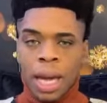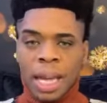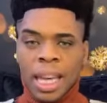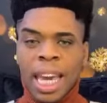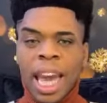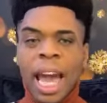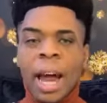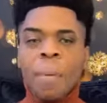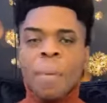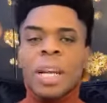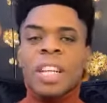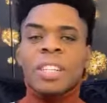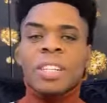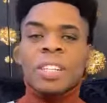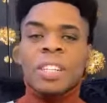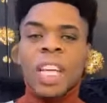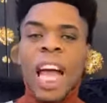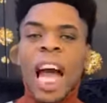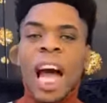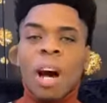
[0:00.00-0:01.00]
carries
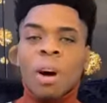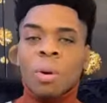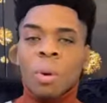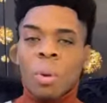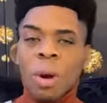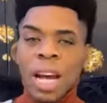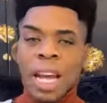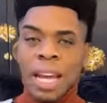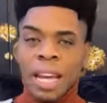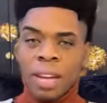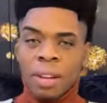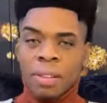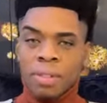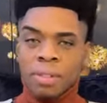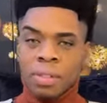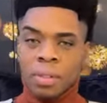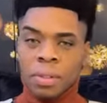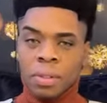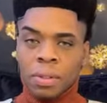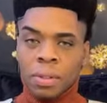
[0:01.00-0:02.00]
sound
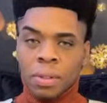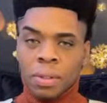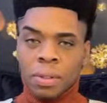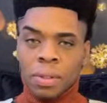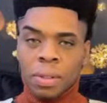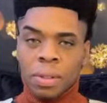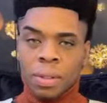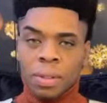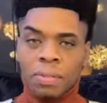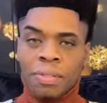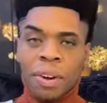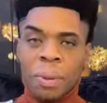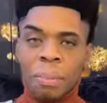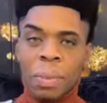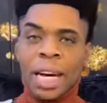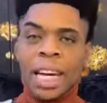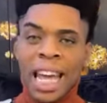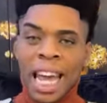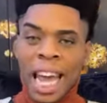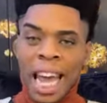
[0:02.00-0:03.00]
waves for
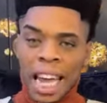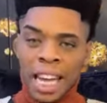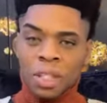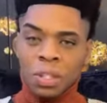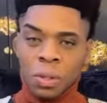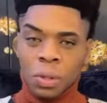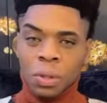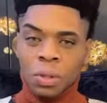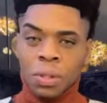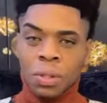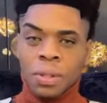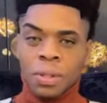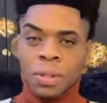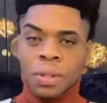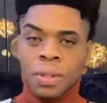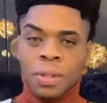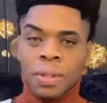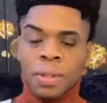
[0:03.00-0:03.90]
money angels.